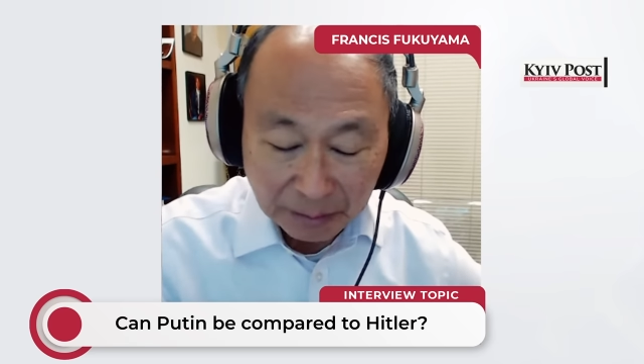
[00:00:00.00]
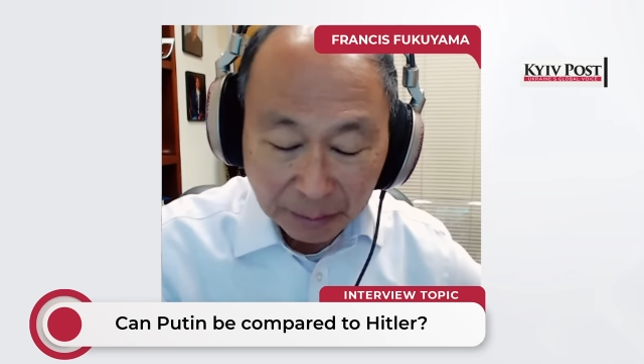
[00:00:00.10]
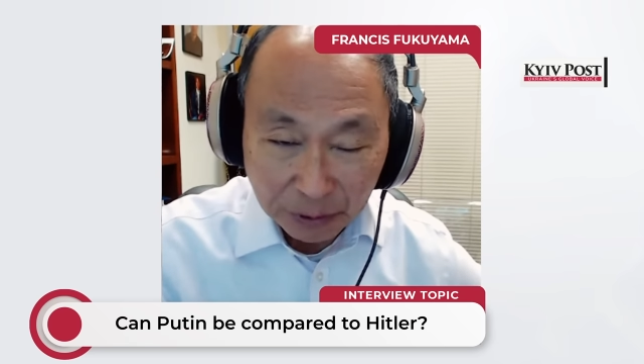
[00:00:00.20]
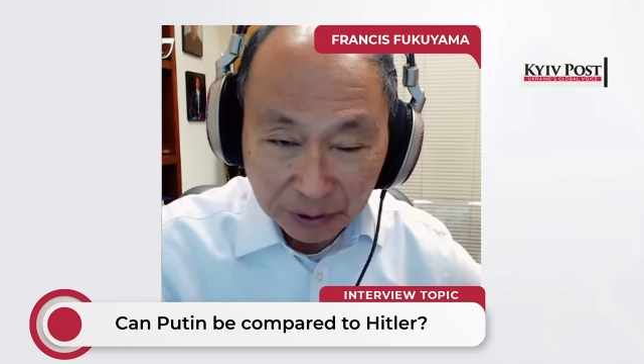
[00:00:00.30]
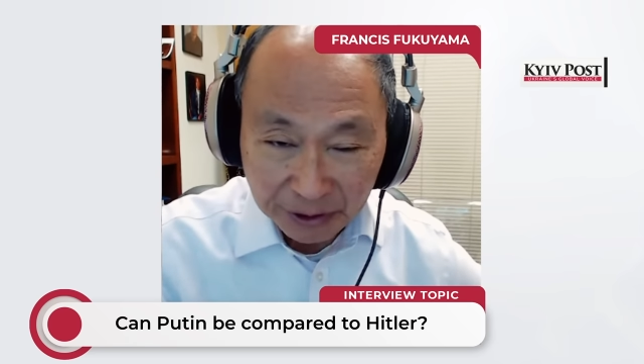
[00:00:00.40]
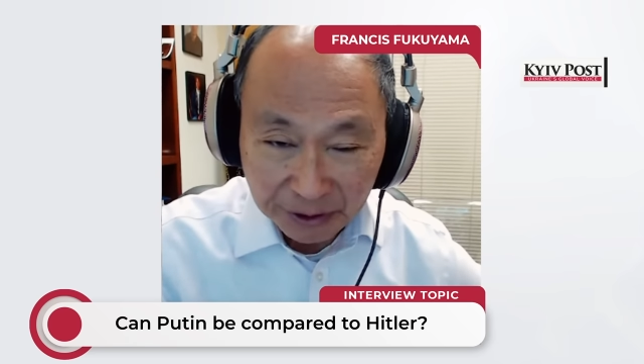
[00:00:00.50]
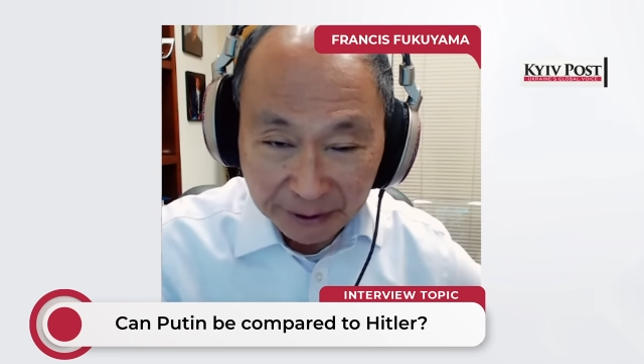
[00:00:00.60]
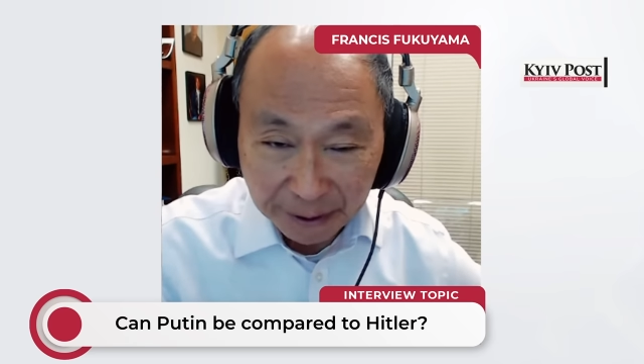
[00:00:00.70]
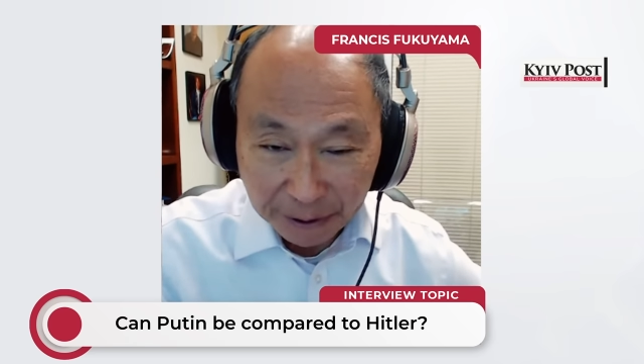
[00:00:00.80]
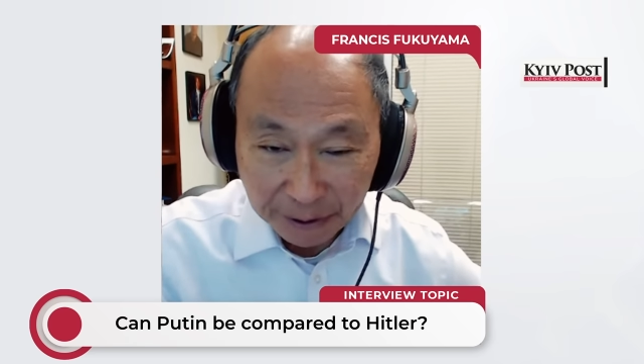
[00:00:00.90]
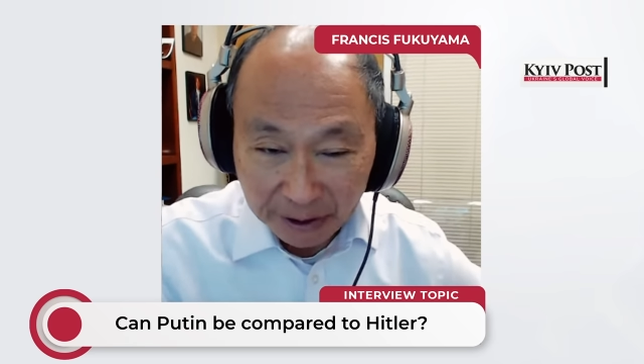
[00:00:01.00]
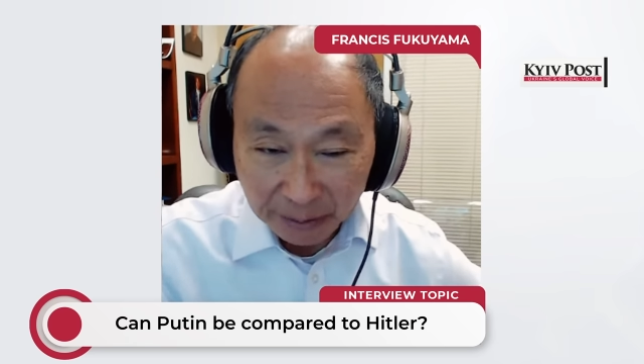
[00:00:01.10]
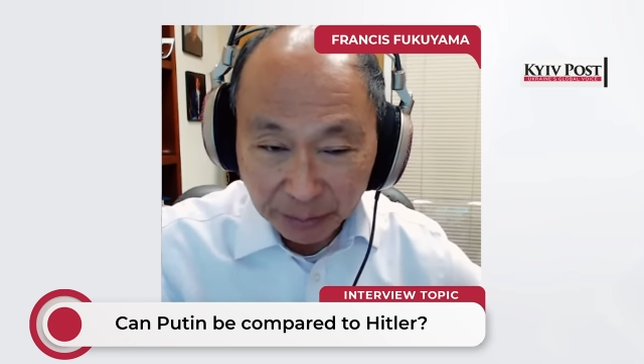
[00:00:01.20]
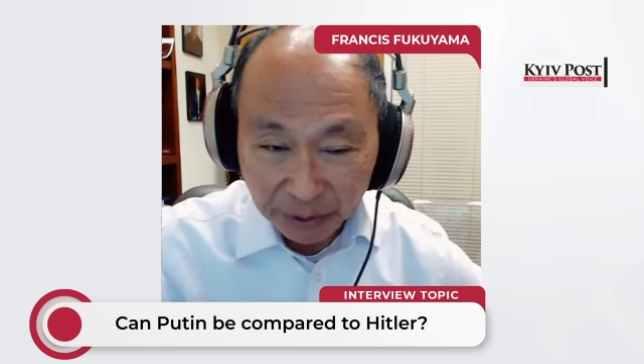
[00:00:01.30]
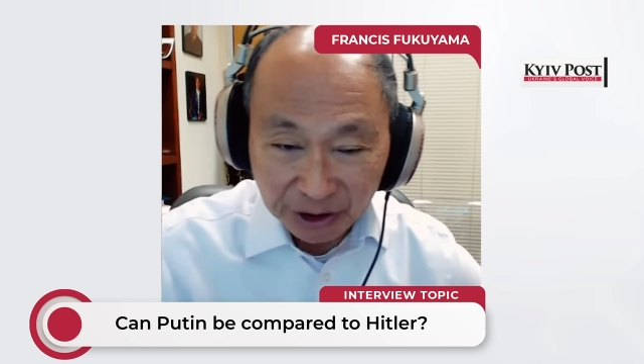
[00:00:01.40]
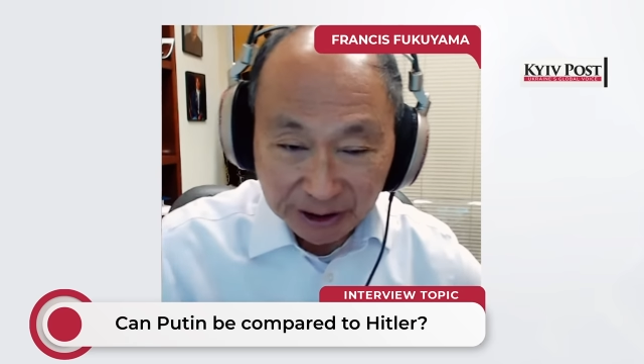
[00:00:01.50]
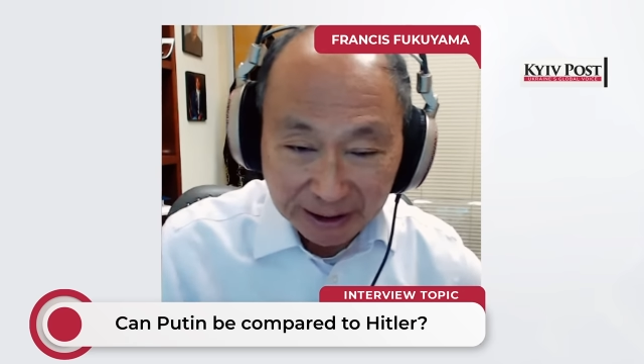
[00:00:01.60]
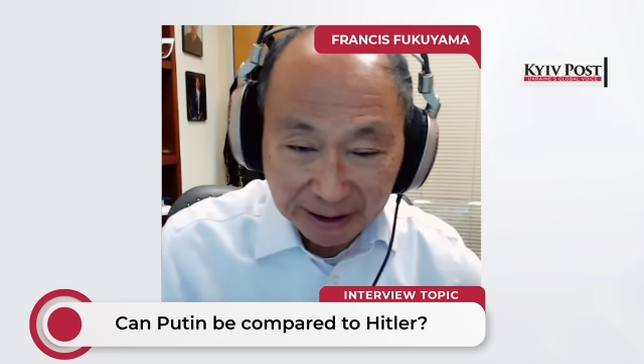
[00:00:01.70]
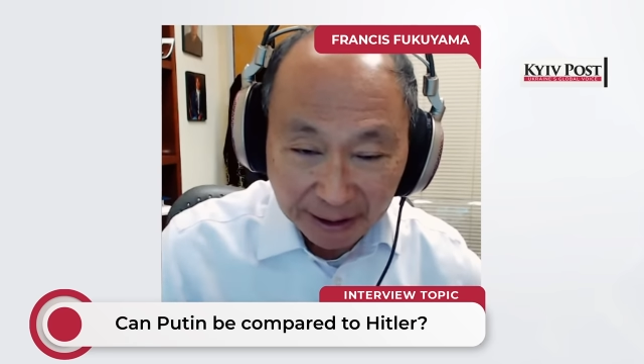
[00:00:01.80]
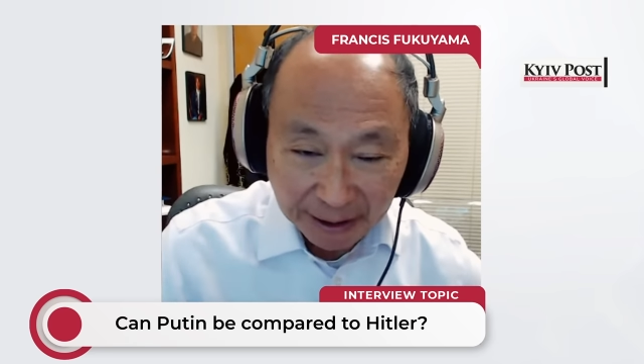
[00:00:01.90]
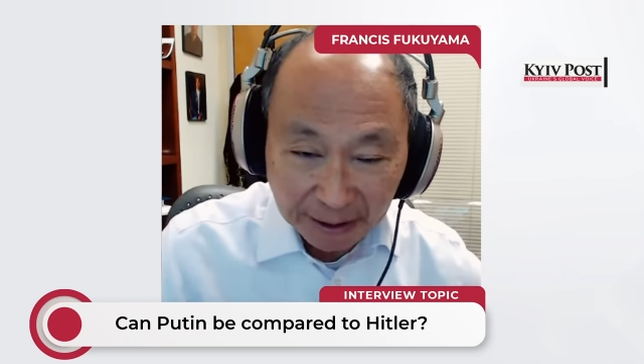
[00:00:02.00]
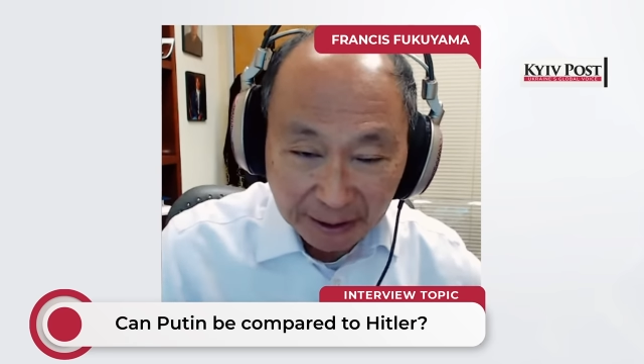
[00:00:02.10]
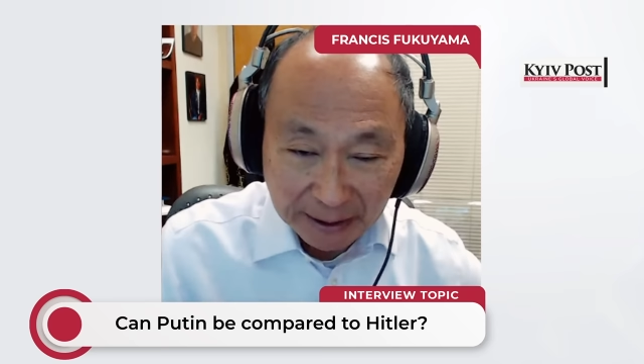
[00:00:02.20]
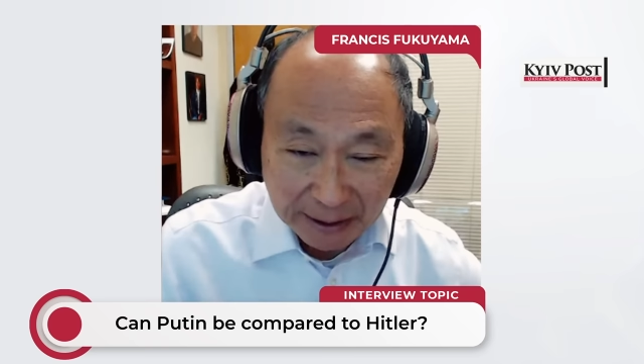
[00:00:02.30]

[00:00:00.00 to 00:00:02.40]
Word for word: Putin is very good at projecting